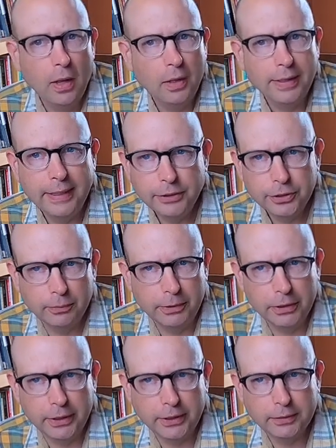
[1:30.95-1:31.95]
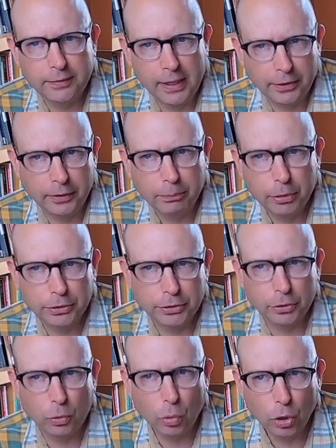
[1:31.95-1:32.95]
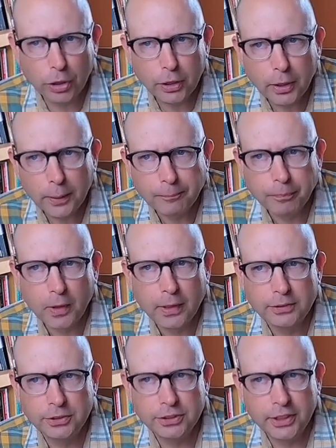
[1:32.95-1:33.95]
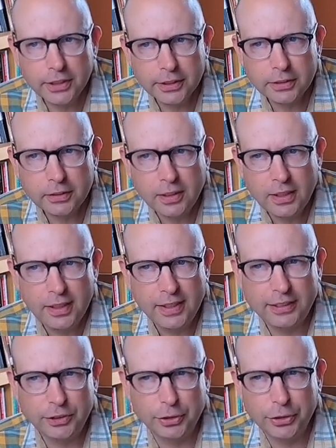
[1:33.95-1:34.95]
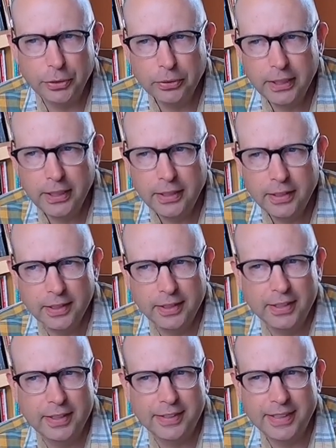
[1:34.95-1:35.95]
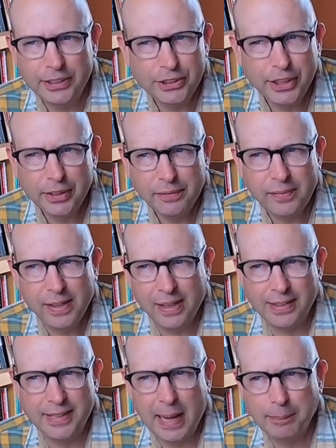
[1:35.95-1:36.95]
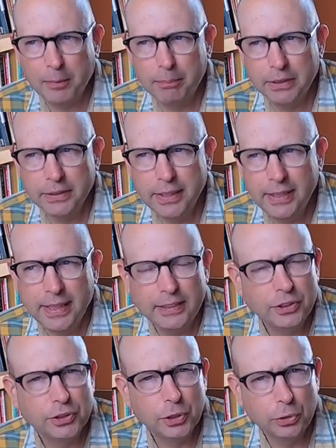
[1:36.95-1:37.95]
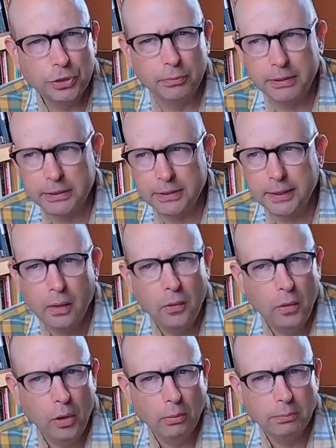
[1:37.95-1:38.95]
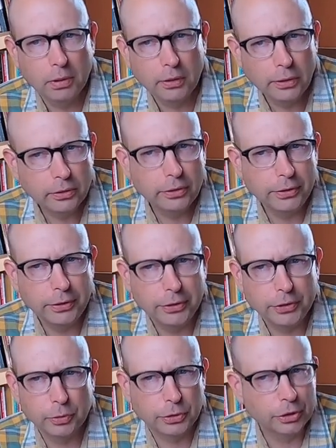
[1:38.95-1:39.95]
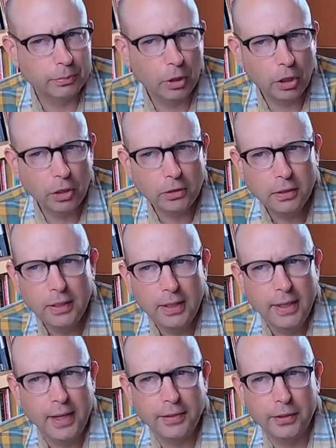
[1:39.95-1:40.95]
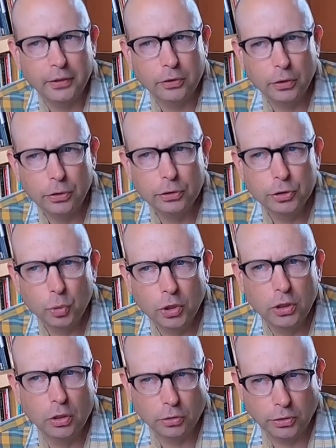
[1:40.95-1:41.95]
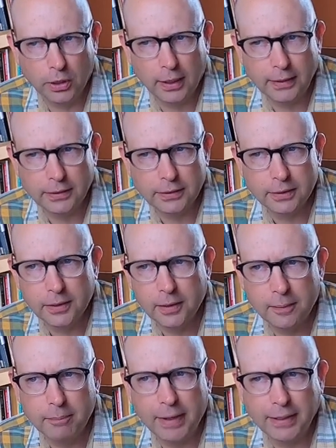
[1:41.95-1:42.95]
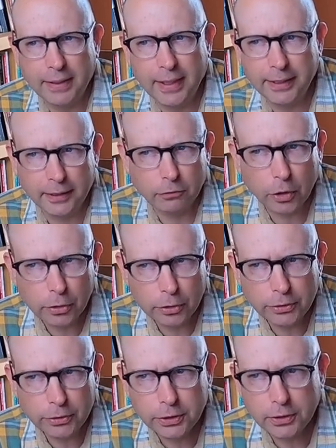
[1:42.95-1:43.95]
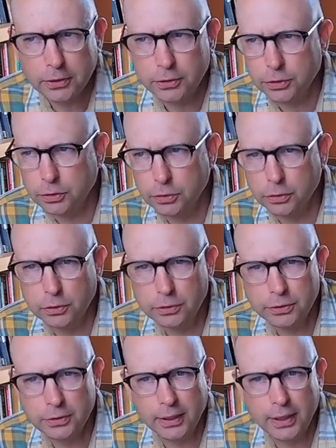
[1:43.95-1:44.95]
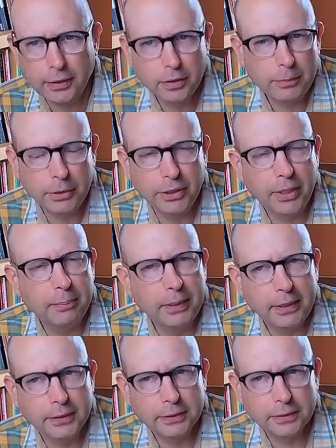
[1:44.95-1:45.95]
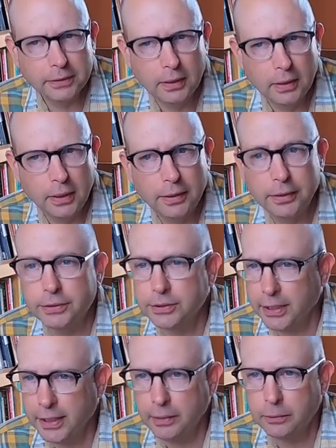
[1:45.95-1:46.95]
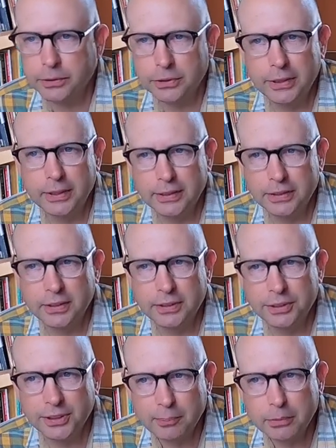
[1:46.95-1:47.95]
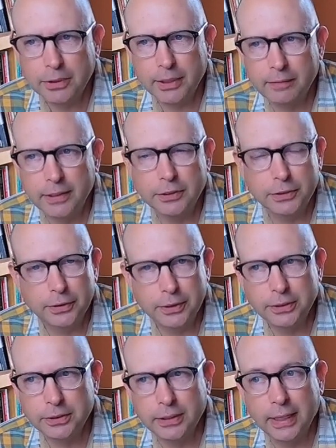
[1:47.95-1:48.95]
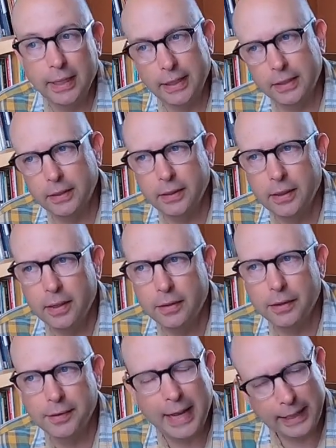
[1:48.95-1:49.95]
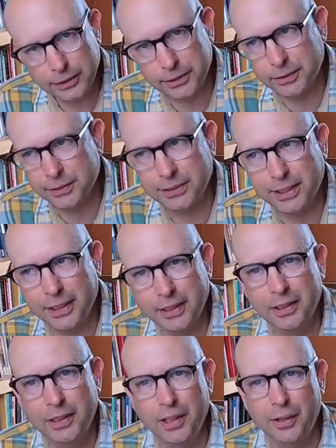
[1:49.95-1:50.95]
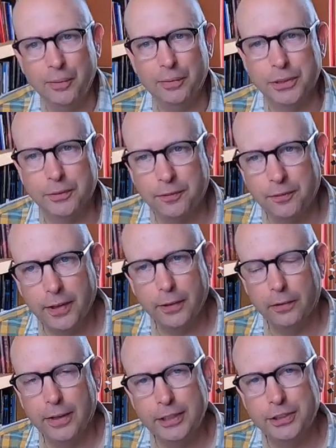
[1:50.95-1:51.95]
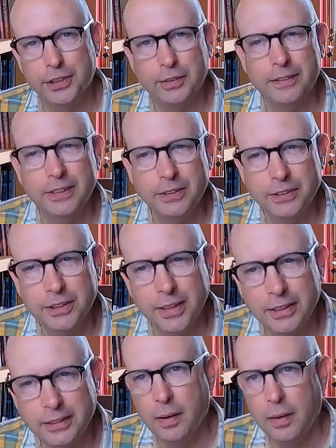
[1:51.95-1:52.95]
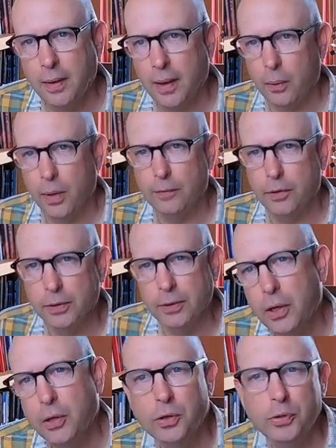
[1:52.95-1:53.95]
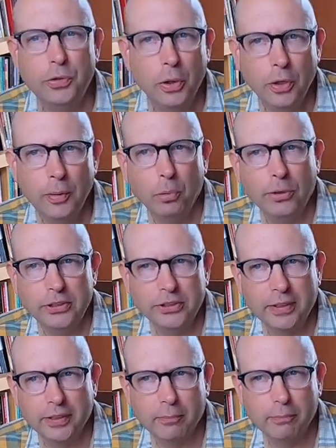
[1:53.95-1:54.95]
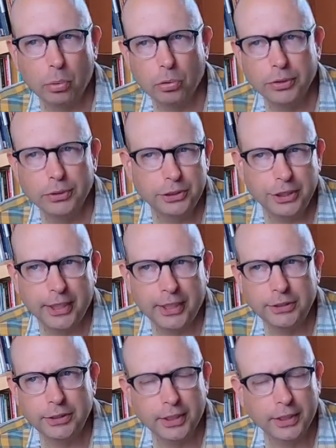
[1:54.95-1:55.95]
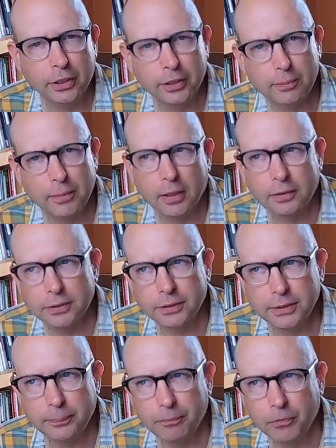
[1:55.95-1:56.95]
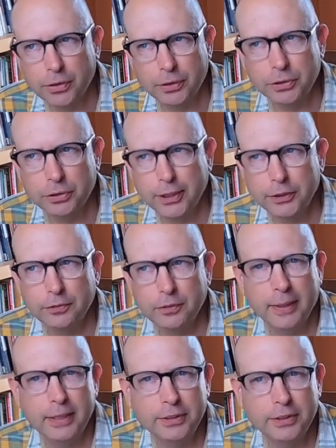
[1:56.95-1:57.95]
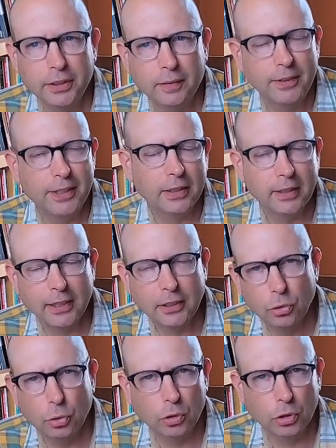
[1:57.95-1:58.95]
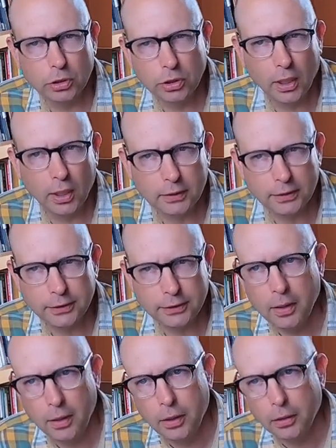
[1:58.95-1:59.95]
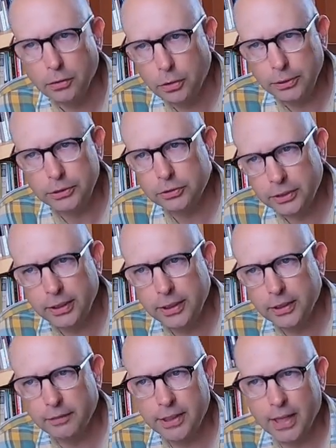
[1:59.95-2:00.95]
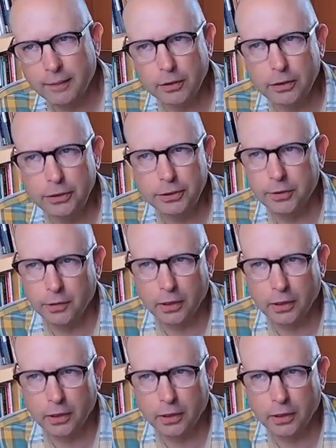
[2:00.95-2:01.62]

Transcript: These communities valued personal work, skill, ingenuity, initiative, adaptability, and sociability. Political units were small and their goals were localized, maintaining roads, schools, and community peace. The state was seen as an assembly of these units, and the national state was a federation of these states. However, Dewey points out an important change in our democracy the transformation of the Electoral College. Dewey's critique of the evolution of the